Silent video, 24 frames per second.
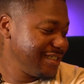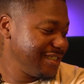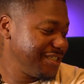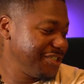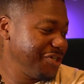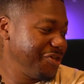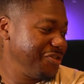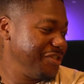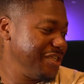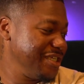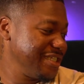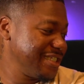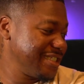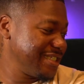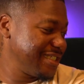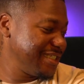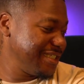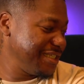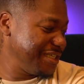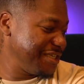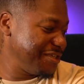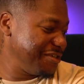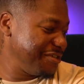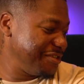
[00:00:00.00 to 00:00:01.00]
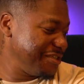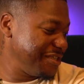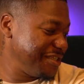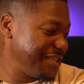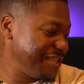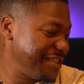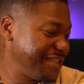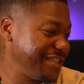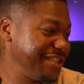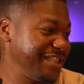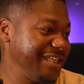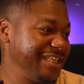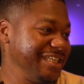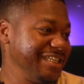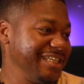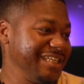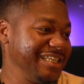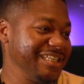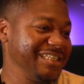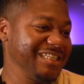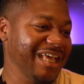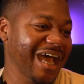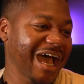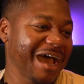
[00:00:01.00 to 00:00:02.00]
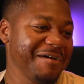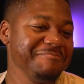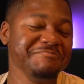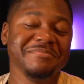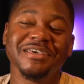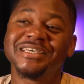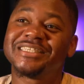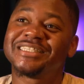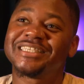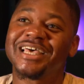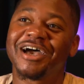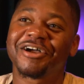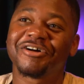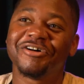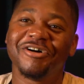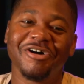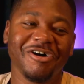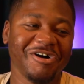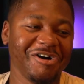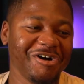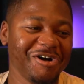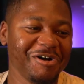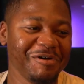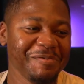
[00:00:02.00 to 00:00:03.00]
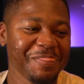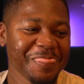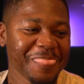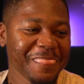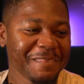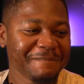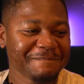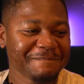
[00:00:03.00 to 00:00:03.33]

So this it ain't good. It, it I miss alcohol.